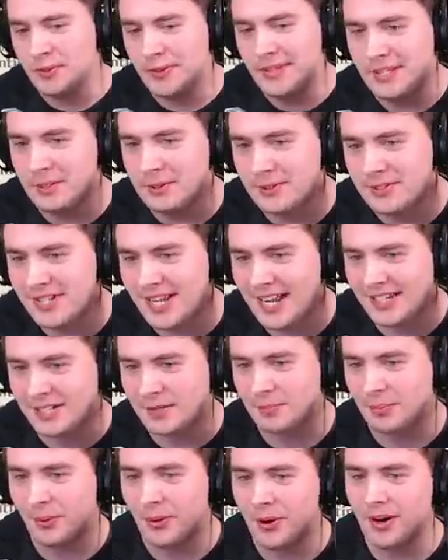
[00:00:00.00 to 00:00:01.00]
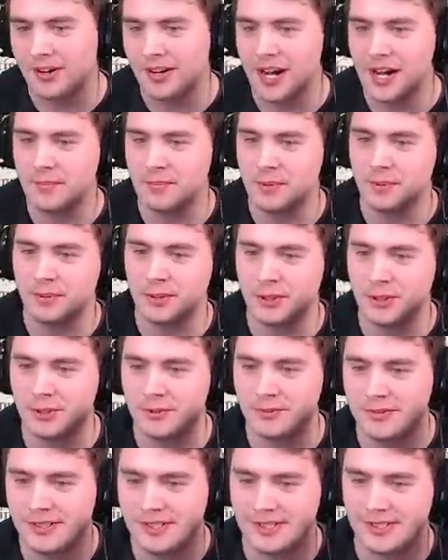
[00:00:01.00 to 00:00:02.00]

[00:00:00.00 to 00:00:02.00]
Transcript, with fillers: we use that to proc Hyper Bloom?